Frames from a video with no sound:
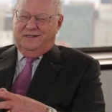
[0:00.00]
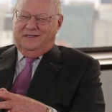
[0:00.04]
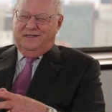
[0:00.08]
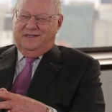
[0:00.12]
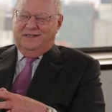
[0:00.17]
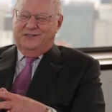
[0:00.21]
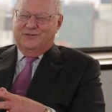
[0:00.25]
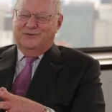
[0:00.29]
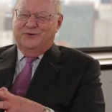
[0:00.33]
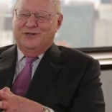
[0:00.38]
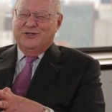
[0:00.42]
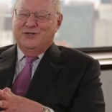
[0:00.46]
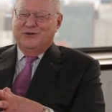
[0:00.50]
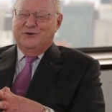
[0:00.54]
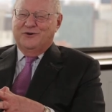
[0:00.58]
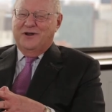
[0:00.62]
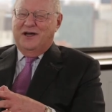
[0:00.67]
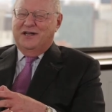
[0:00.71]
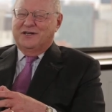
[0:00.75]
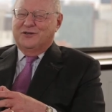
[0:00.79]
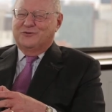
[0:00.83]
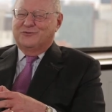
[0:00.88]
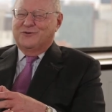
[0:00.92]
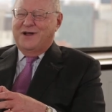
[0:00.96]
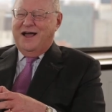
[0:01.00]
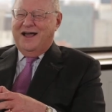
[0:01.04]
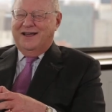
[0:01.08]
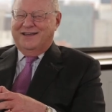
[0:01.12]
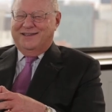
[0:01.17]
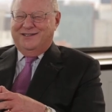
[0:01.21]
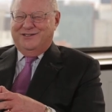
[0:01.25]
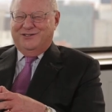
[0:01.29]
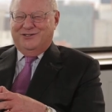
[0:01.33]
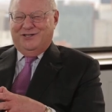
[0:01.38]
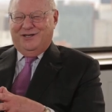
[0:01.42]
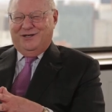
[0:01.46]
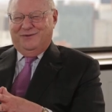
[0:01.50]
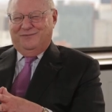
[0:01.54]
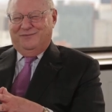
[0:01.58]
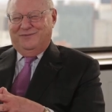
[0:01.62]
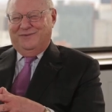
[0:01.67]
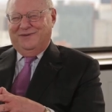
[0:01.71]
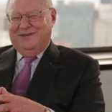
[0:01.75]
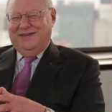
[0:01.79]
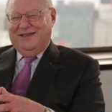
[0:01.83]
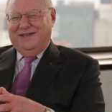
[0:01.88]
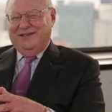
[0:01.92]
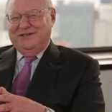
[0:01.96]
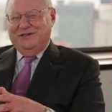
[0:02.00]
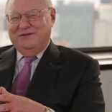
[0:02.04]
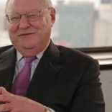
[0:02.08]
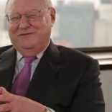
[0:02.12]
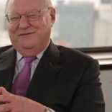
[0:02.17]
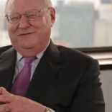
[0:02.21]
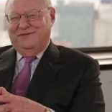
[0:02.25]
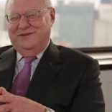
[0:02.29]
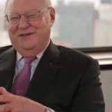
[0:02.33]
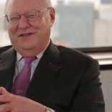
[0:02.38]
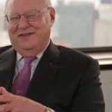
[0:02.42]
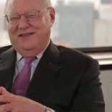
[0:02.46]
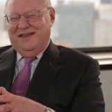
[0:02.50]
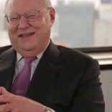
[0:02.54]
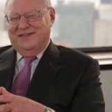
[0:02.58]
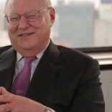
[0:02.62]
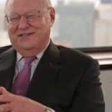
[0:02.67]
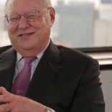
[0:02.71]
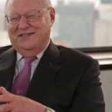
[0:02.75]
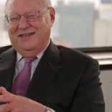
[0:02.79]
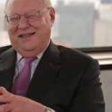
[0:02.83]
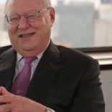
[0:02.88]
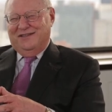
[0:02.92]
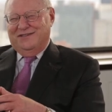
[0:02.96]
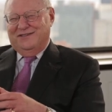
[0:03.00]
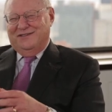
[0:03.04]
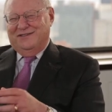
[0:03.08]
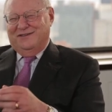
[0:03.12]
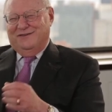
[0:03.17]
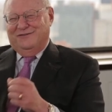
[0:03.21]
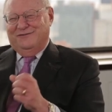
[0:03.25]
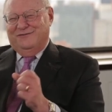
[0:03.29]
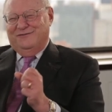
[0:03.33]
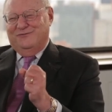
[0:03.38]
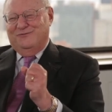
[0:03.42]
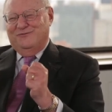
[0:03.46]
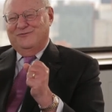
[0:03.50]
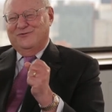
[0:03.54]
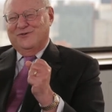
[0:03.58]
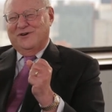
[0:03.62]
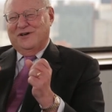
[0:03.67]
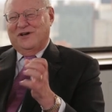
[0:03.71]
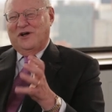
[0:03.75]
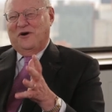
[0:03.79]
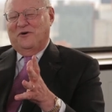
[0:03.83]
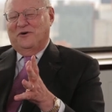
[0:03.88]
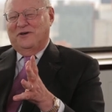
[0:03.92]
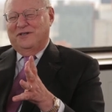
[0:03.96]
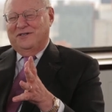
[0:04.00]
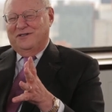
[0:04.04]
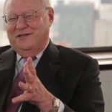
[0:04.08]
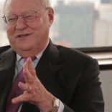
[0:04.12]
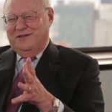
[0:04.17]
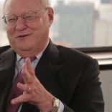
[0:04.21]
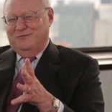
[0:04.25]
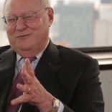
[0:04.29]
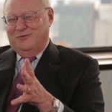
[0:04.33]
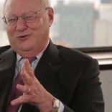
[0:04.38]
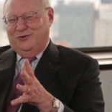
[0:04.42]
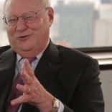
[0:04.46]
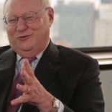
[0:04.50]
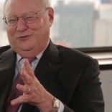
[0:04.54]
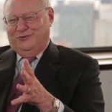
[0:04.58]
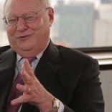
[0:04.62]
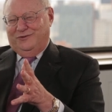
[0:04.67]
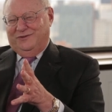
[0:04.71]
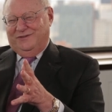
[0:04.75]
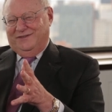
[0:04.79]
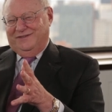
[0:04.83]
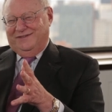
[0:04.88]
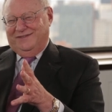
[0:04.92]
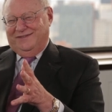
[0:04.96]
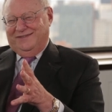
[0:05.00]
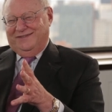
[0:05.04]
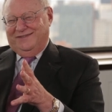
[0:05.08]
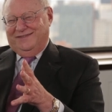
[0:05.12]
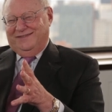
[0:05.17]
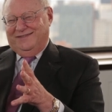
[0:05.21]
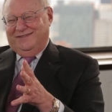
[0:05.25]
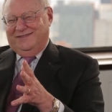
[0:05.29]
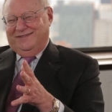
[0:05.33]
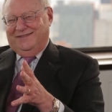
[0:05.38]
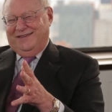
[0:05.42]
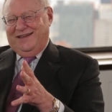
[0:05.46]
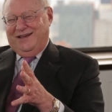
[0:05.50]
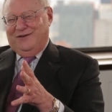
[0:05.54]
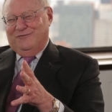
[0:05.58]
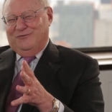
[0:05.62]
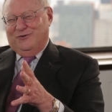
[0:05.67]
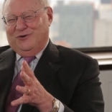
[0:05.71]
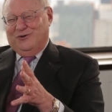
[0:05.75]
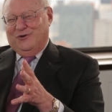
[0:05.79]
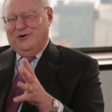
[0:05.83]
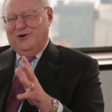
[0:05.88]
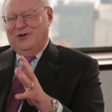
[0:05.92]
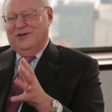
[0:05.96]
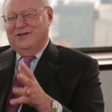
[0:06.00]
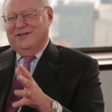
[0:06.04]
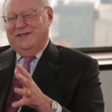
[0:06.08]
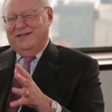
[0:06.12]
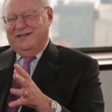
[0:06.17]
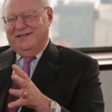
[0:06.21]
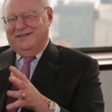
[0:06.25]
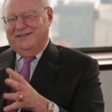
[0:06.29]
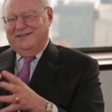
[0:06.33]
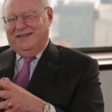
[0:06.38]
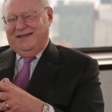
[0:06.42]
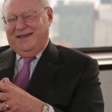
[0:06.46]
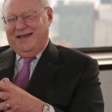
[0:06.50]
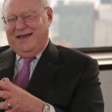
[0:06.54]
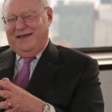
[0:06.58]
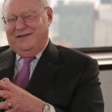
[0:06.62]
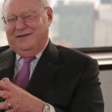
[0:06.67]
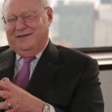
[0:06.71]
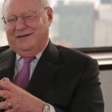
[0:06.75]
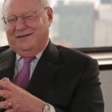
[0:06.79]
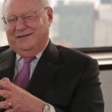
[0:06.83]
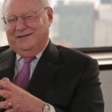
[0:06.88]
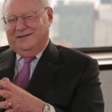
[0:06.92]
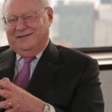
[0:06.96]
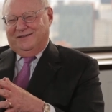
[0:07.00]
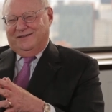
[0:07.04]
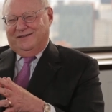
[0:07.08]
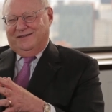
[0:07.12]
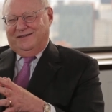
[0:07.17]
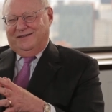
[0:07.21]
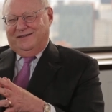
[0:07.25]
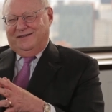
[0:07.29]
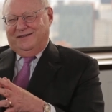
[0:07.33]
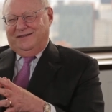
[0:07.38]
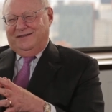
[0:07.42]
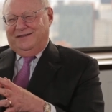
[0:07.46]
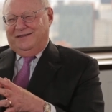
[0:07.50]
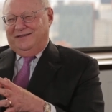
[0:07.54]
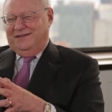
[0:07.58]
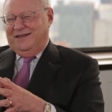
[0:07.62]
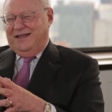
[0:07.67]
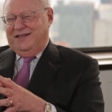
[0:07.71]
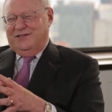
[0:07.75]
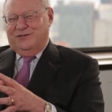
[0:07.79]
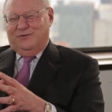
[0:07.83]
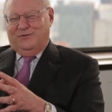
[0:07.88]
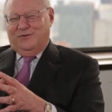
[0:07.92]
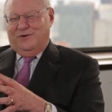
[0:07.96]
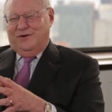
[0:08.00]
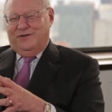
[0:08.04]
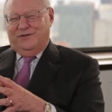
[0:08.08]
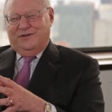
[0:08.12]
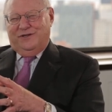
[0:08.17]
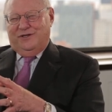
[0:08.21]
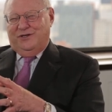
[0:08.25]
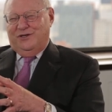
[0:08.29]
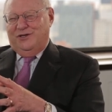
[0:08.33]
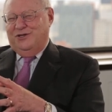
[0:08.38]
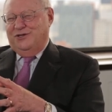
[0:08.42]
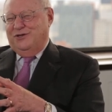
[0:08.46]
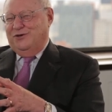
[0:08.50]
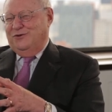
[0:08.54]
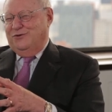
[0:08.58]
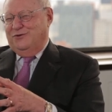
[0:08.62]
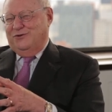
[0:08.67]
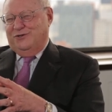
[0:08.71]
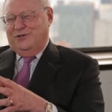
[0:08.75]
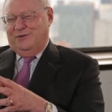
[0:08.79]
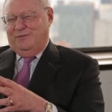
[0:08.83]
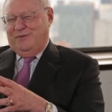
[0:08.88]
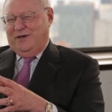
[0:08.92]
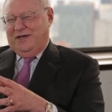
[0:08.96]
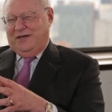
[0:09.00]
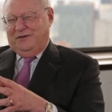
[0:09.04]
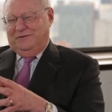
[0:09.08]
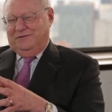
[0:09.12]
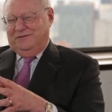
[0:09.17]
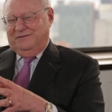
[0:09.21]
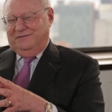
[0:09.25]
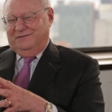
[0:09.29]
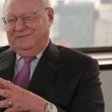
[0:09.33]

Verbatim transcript: It's when you're on a rocket ship and you feel that sense of we're going to the moon and we're all in it together. That's worth a huge amount.